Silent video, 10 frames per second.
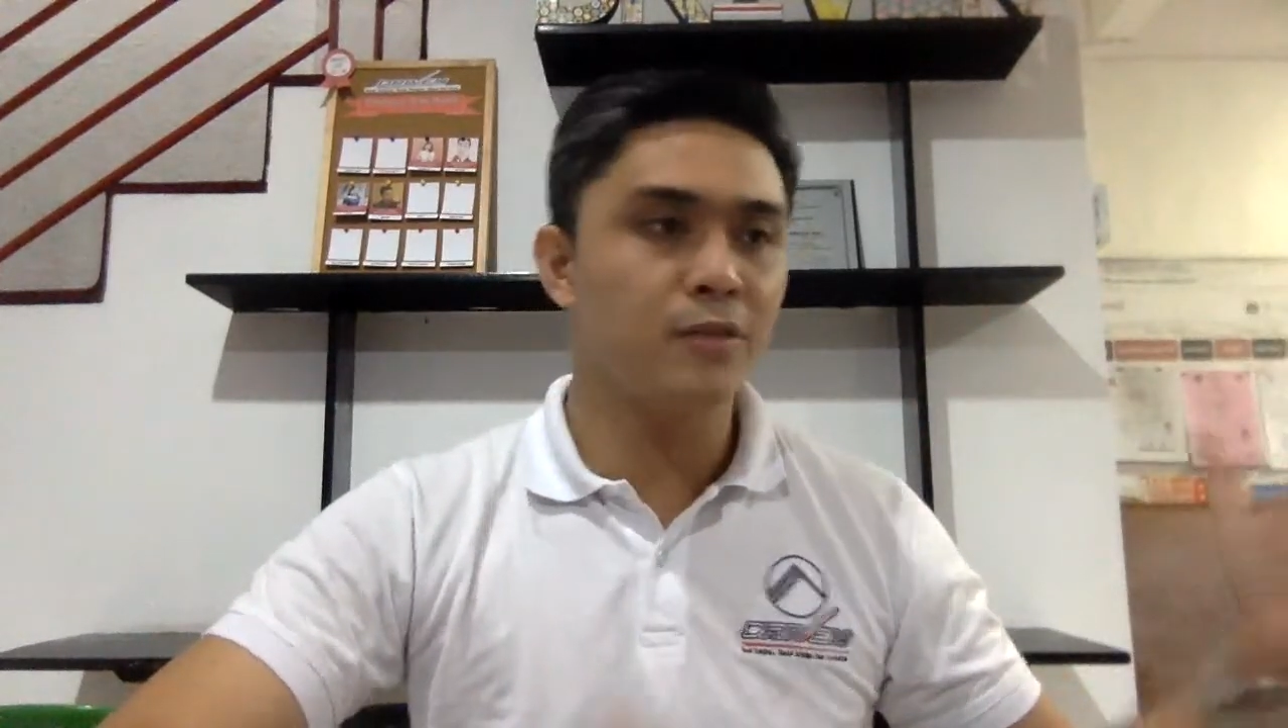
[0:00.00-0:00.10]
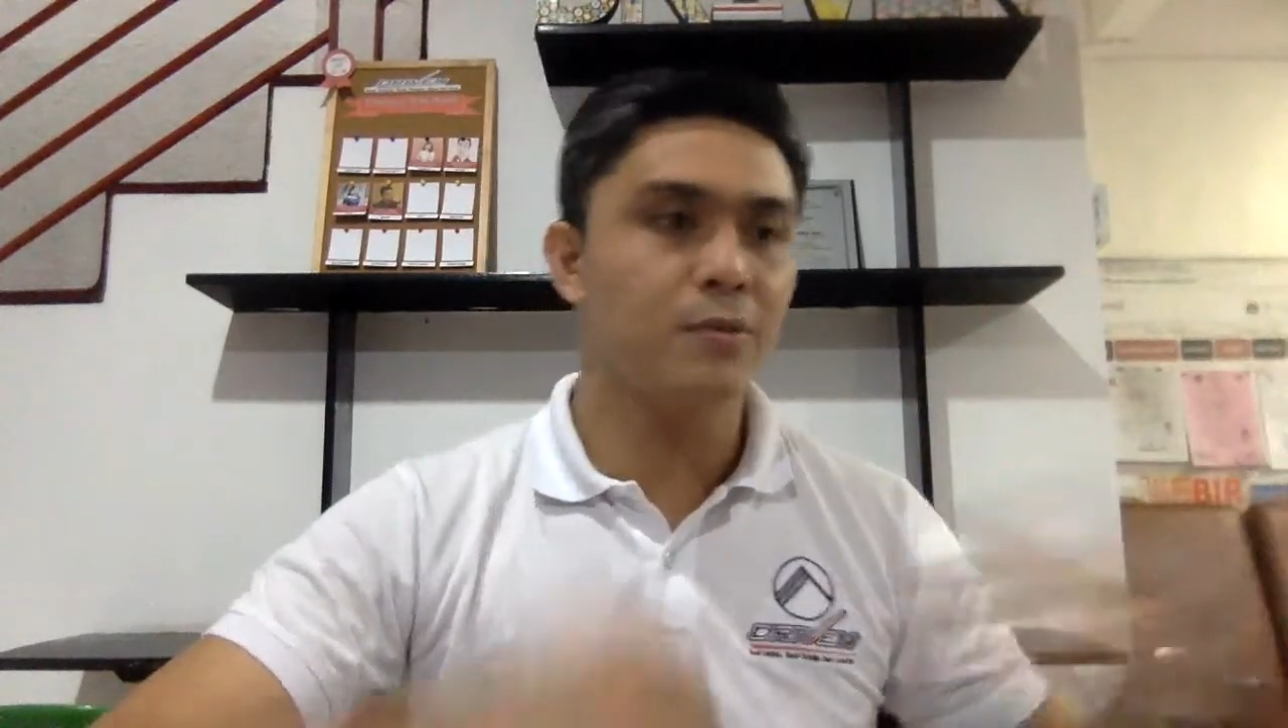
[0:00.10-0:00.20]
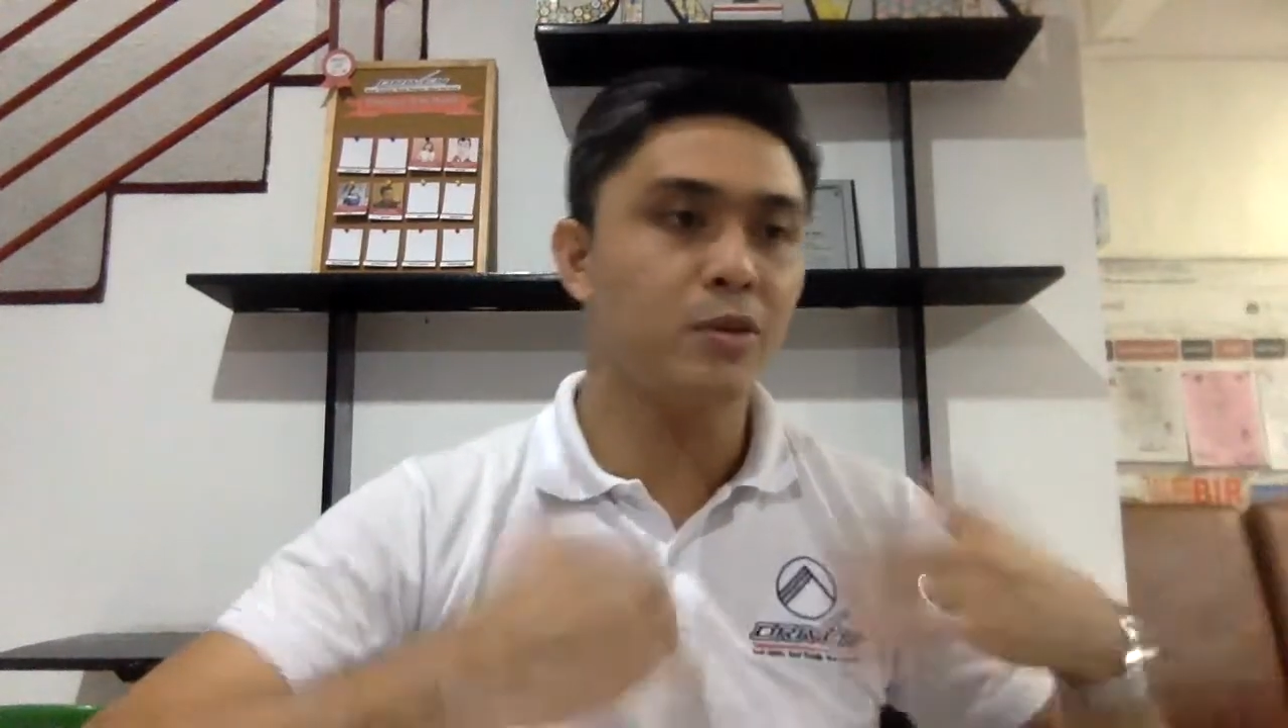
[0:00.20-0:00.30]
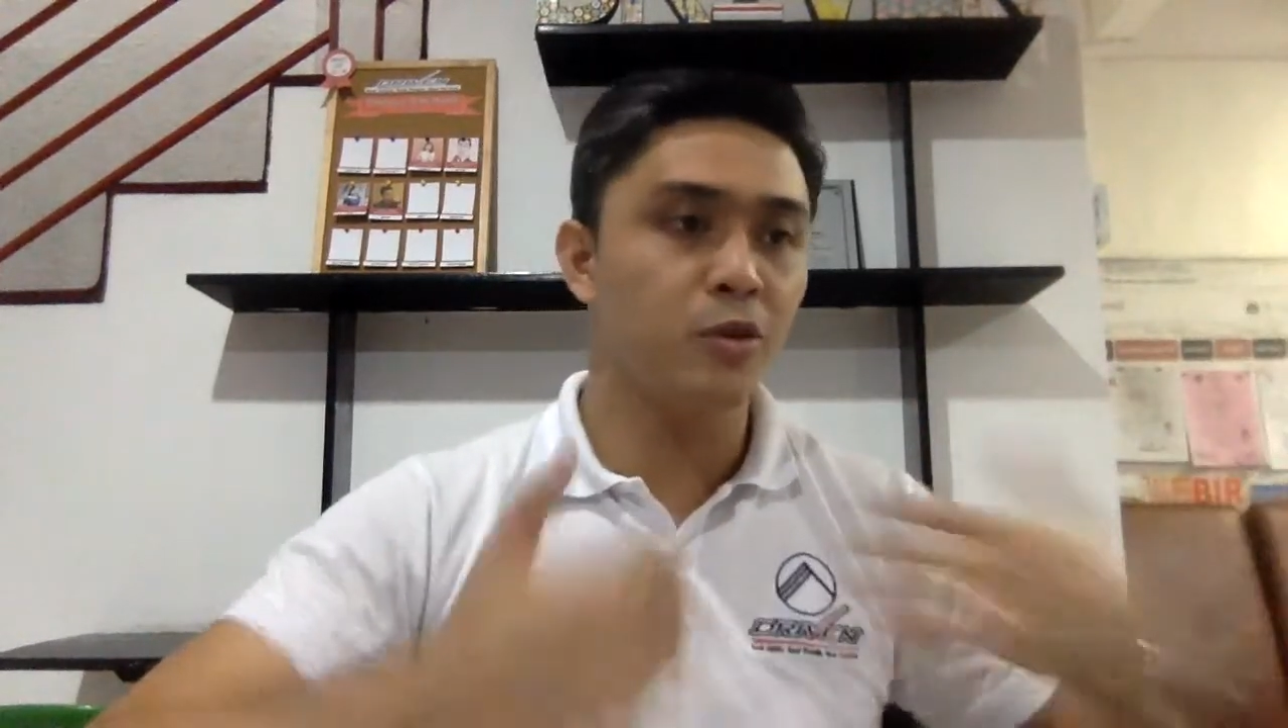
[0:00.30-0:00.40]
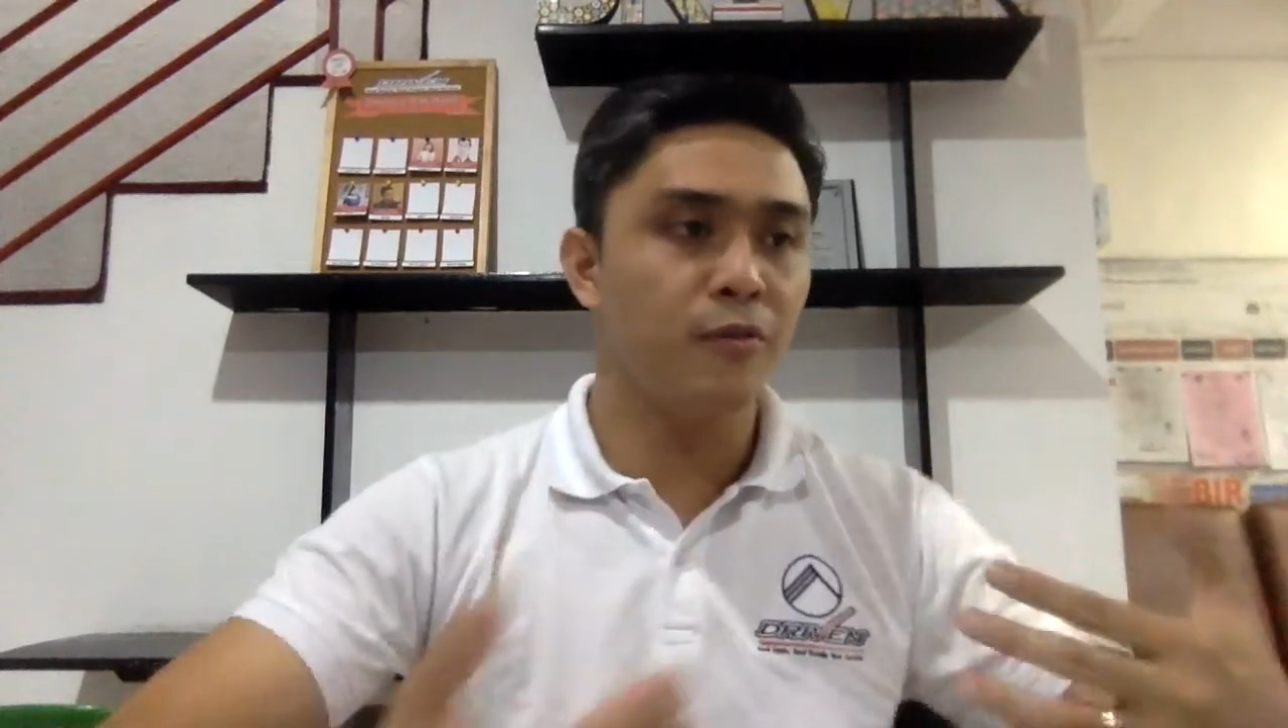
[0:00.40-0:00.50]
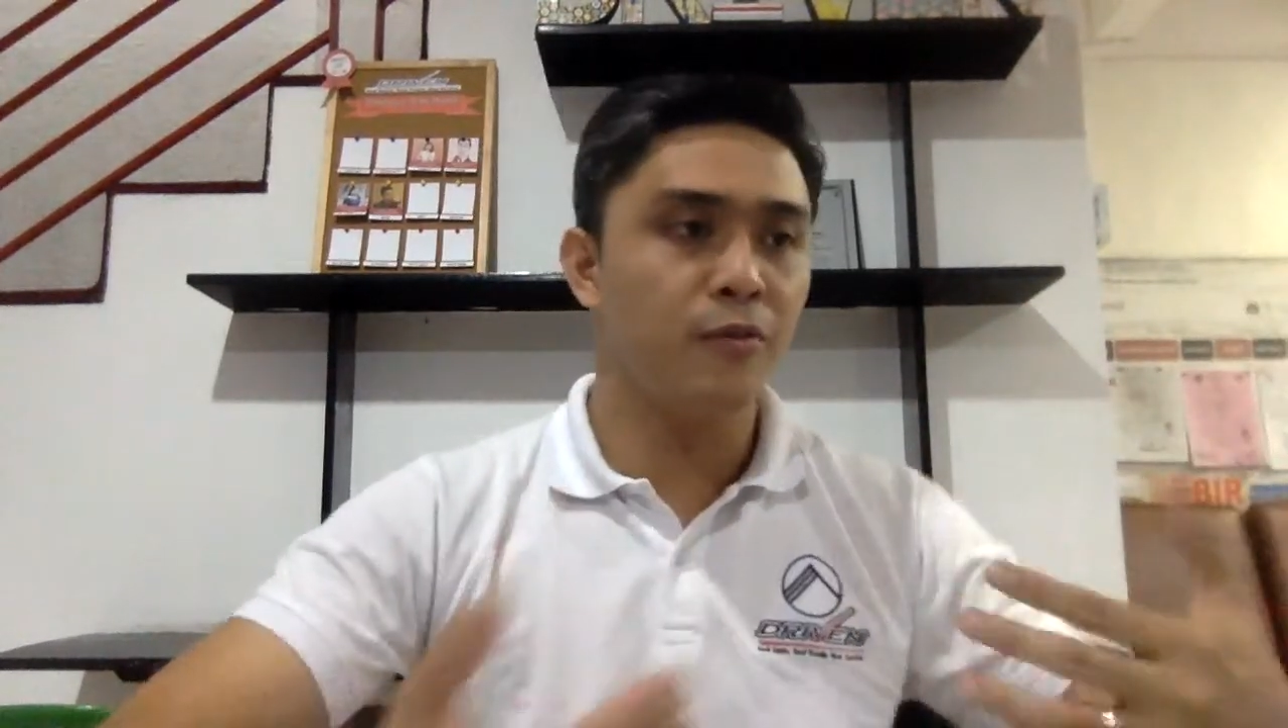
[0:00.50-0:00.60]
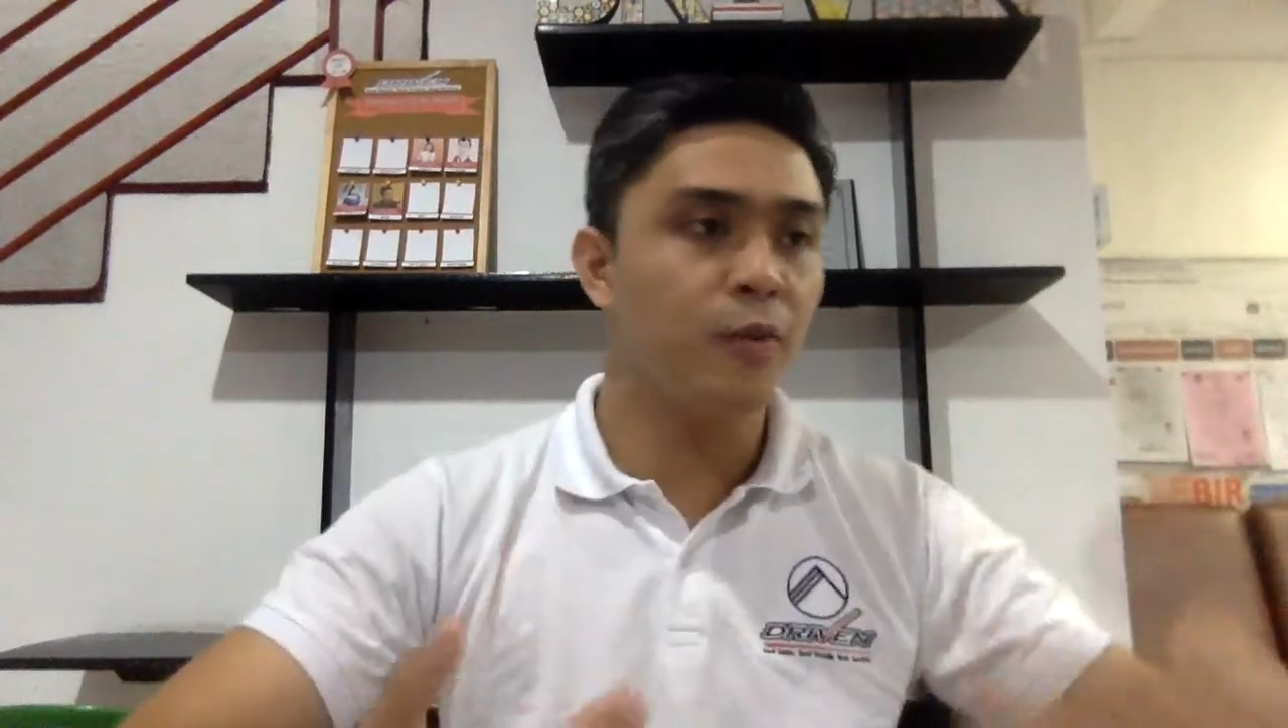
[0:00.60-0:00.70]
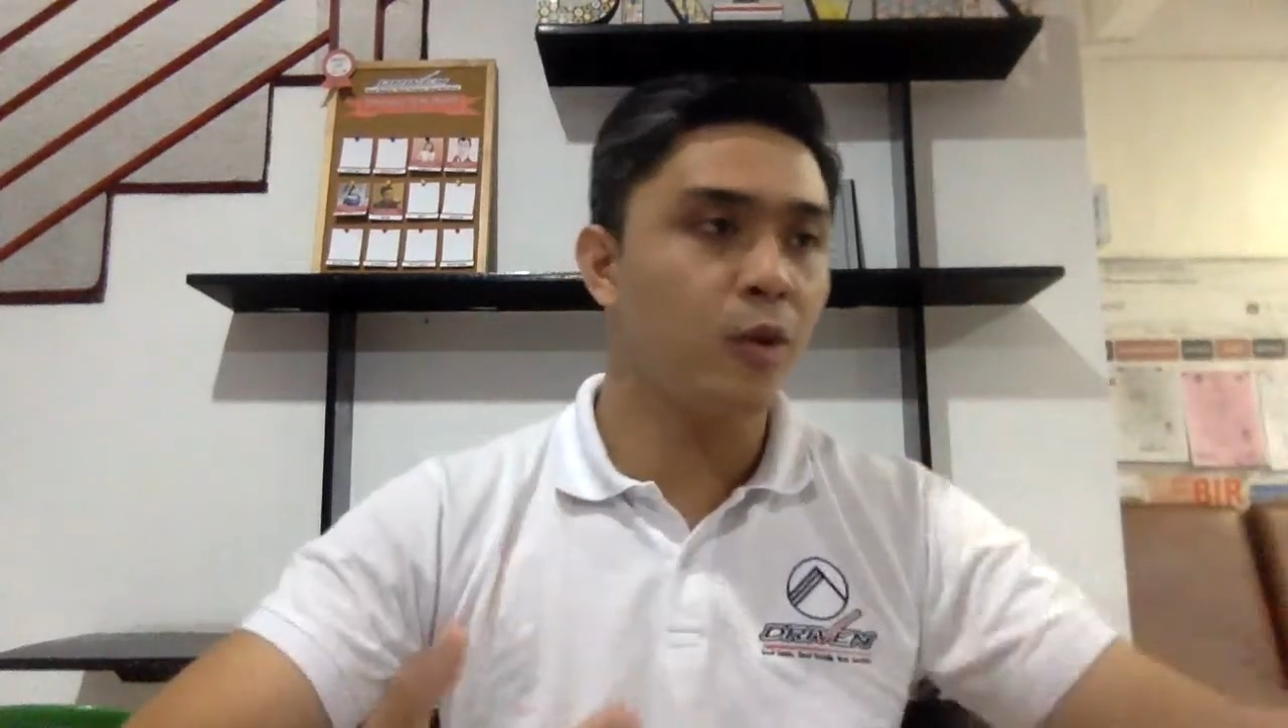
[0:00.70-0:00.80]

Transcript: but if you